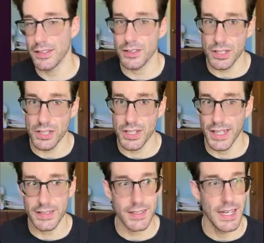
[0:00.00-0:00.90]
there's a good
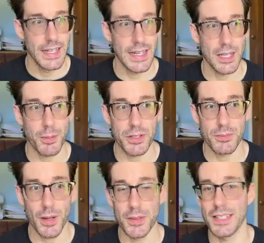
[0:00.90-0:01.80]
chance that the person
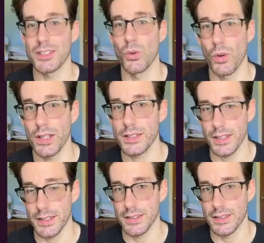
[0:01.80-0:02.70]
probably doesn't want to
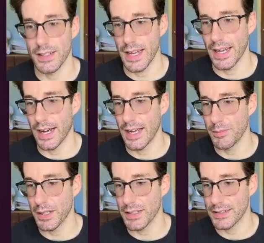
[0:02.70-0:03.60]
listen to the A I
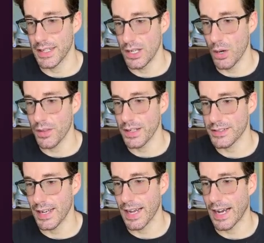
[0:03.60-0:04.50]
because they know that it's
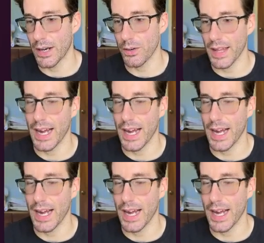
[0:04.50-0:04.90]
an A I or the